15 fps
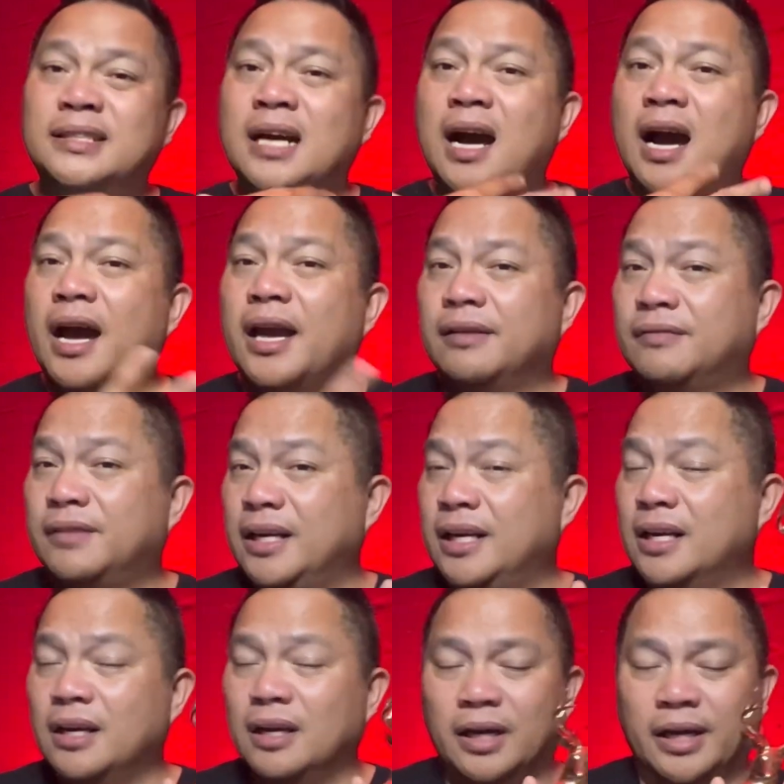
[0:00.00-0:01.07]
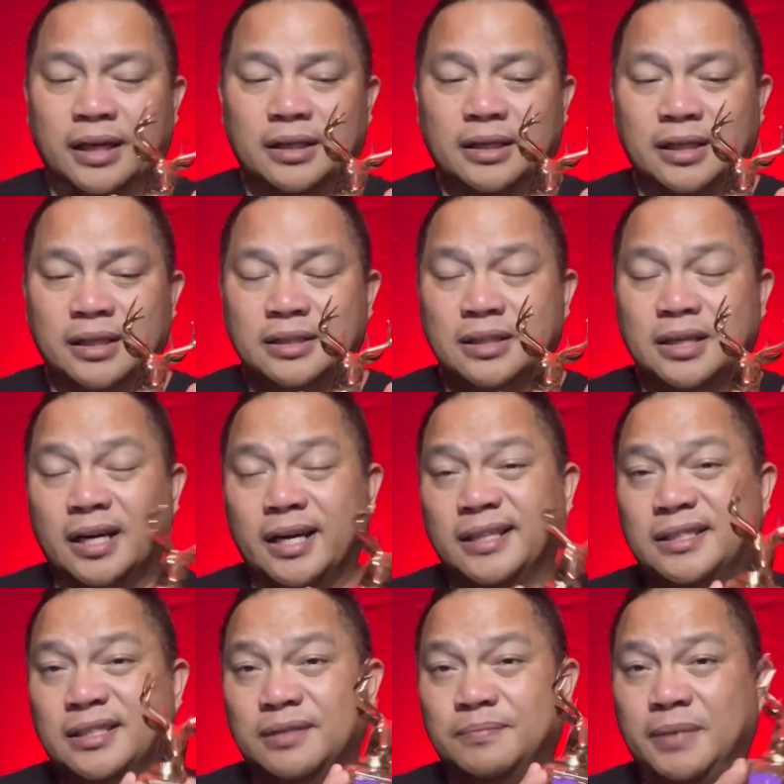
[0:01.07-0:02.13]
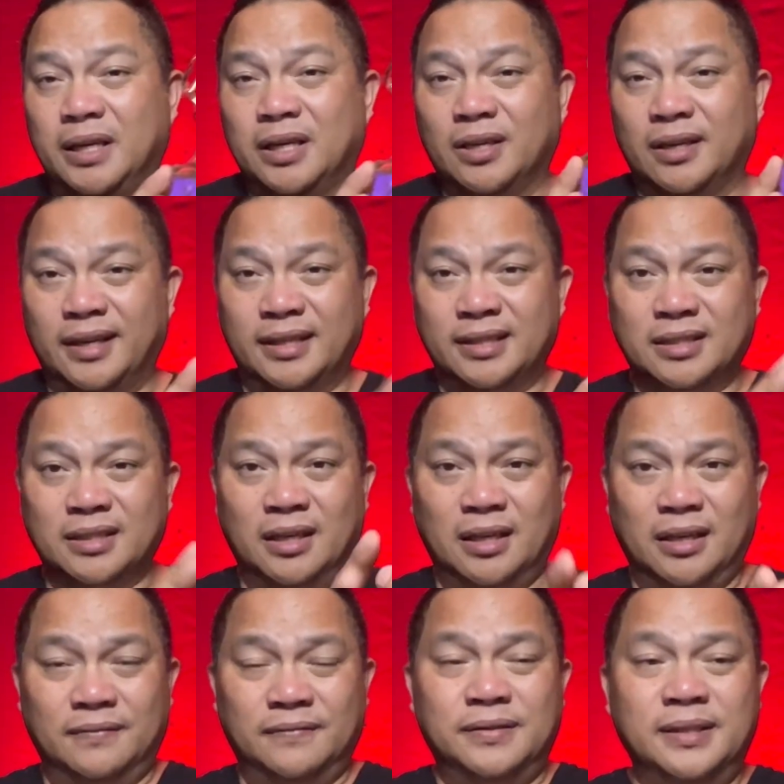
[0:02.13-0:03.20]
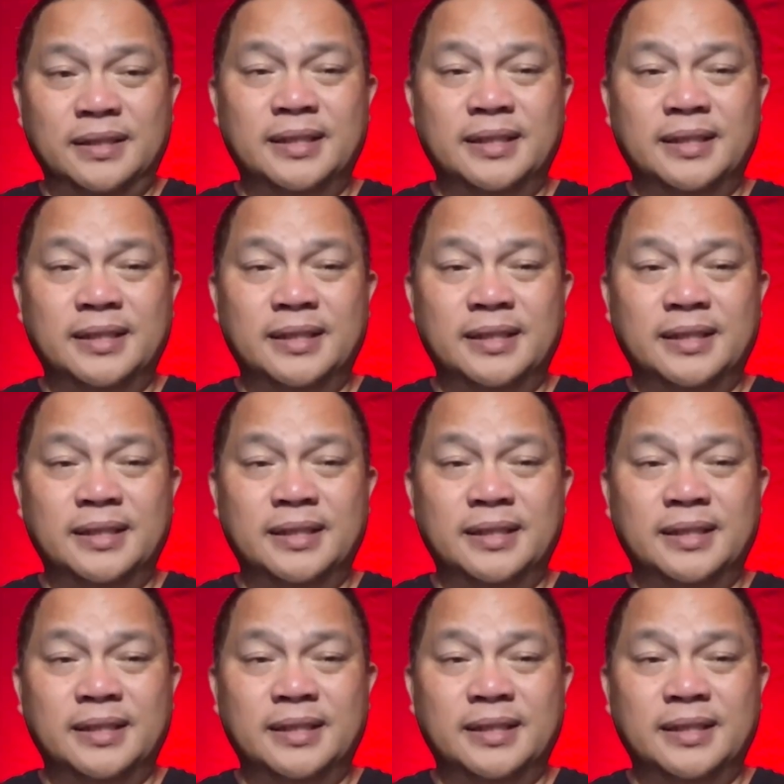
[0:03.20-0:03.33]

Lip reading: I really like this, guys, because of